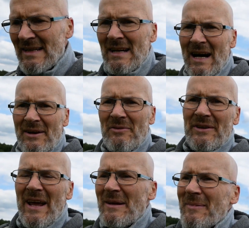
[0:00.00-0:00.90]
I know the
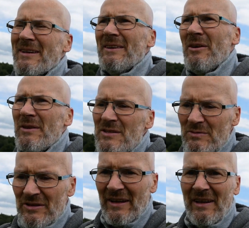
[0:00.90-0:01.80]
name, I didn't know this
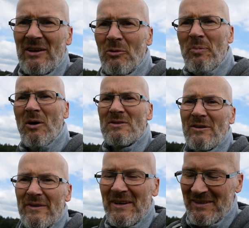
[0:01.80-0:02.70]
was it, or part
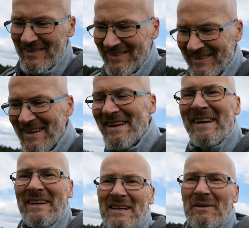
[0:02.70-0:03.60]
of it.
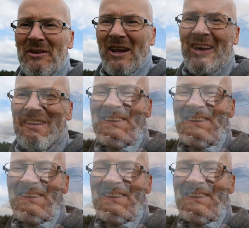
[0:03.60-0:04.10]
You live and learn.